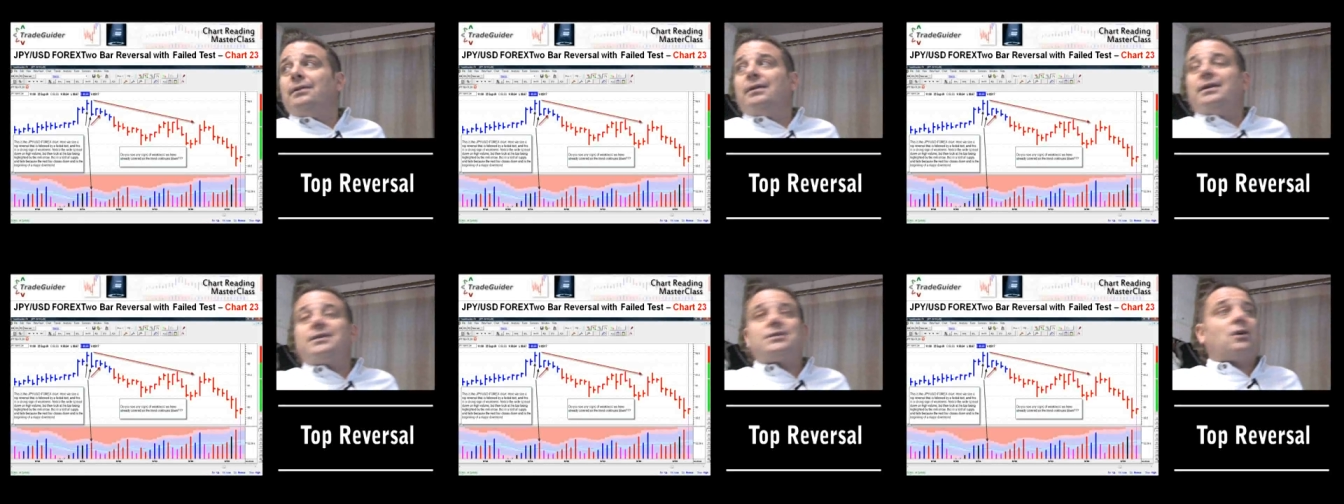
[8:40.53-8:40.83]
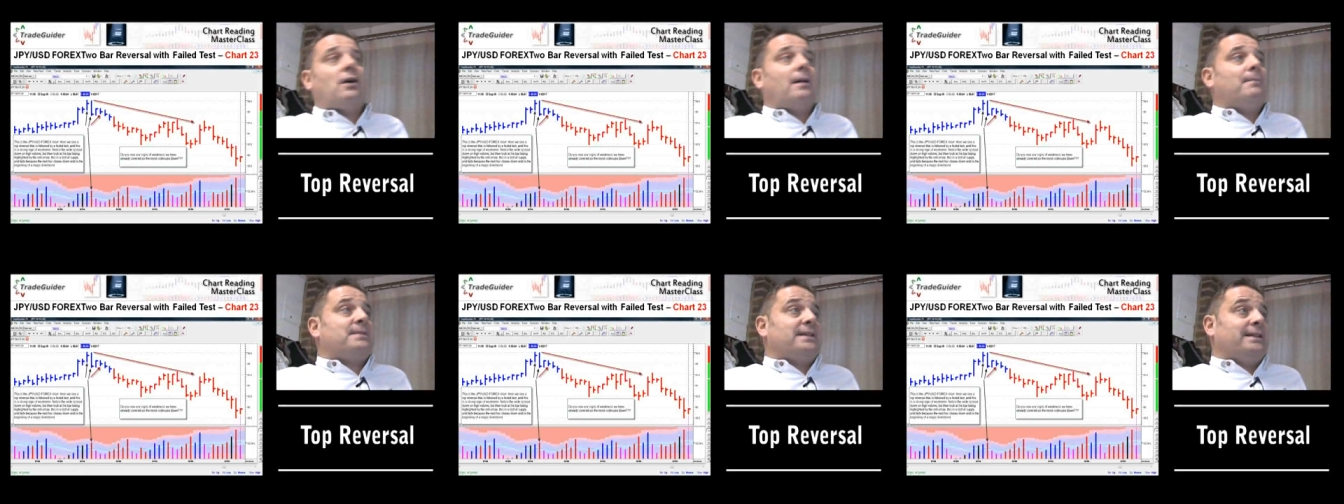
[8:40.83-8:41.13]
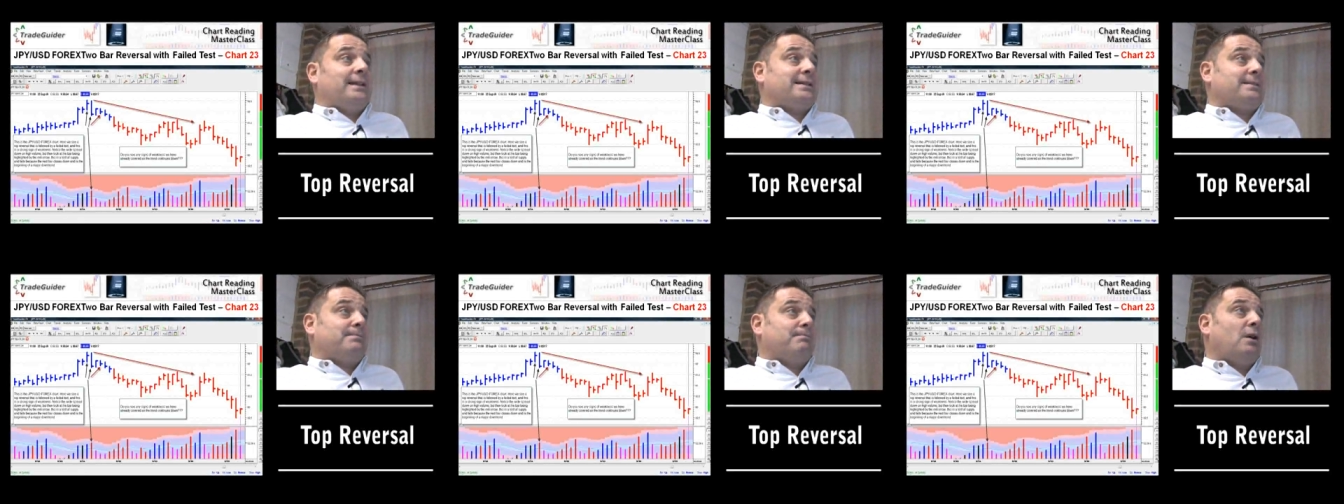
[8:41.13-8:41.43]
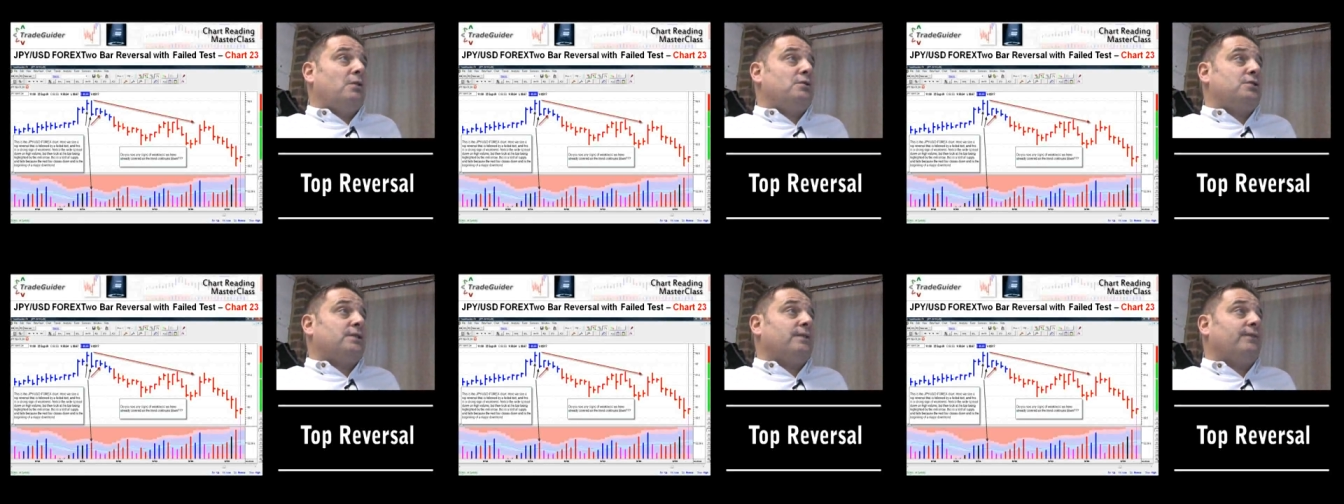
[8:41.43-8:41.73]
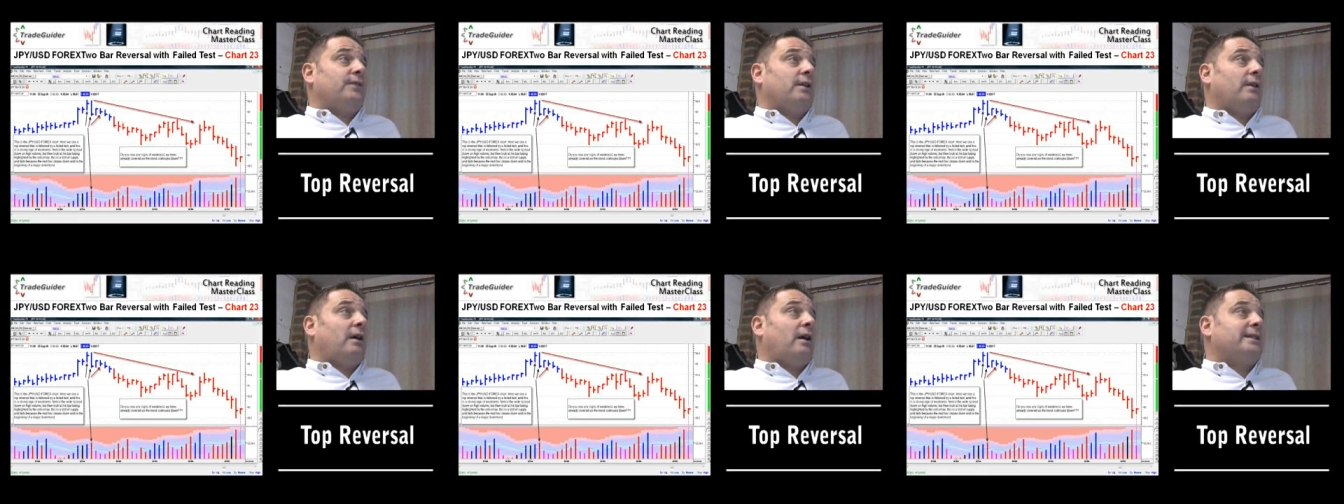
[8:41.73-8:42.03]
That typed in. That's most
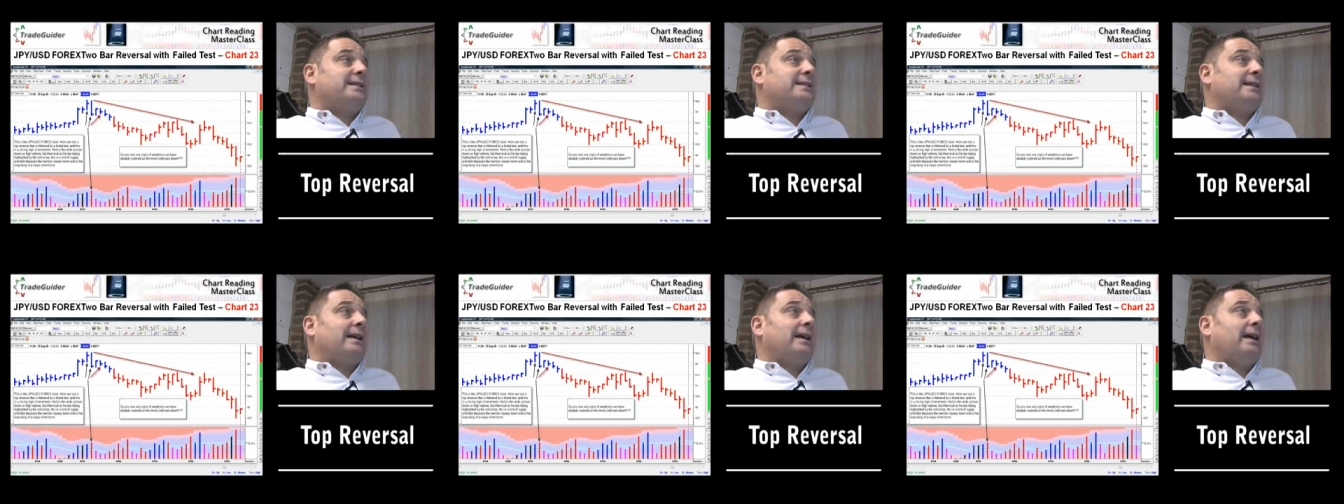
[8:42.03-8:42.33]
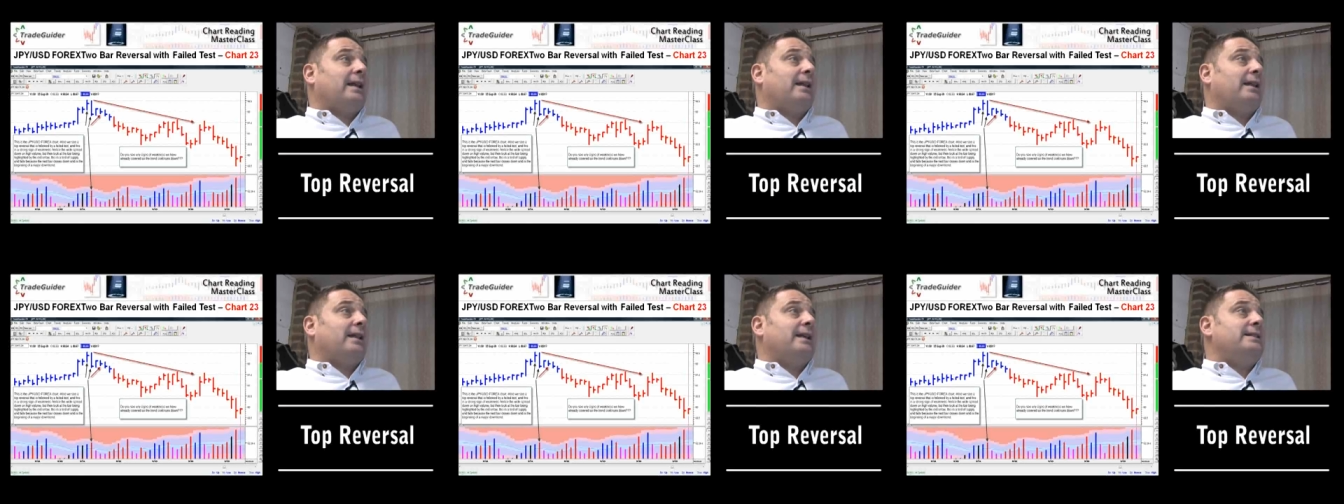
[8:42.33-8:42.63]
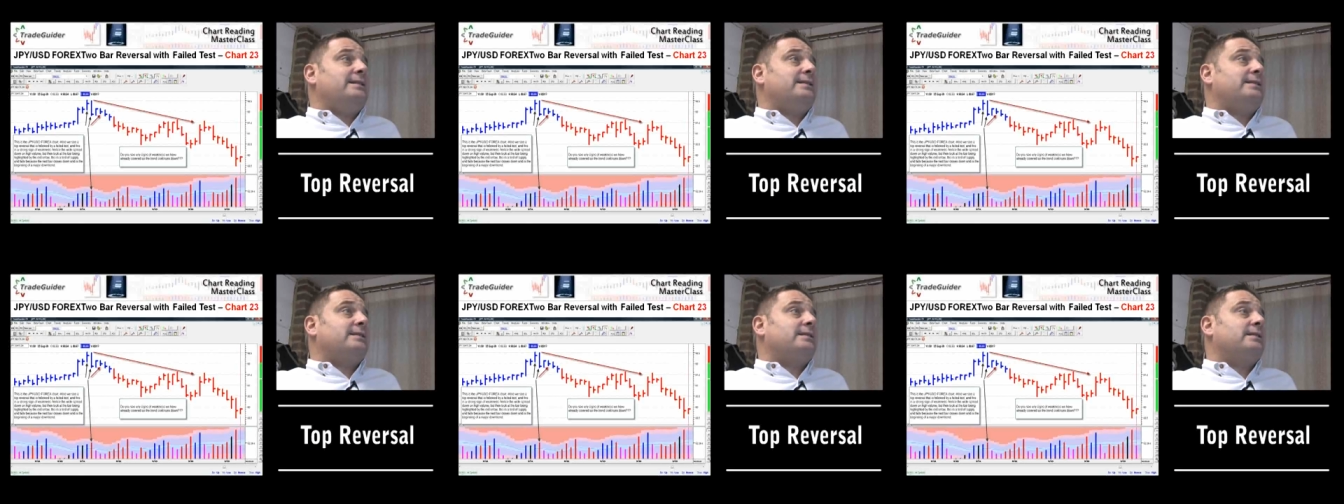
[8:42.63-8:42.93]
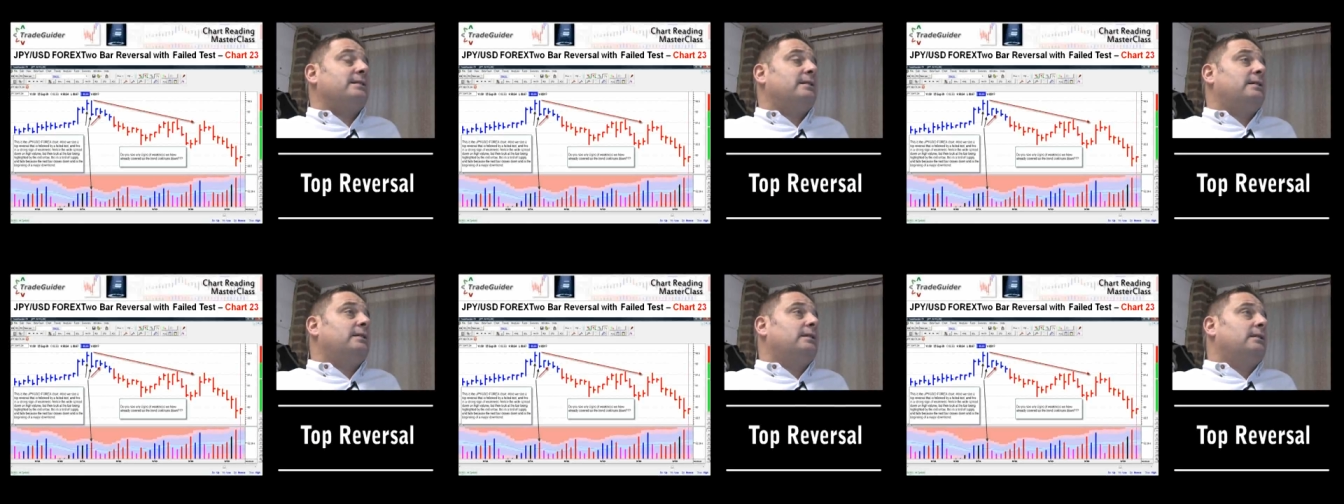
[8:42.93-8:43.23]
of you. I'd say at least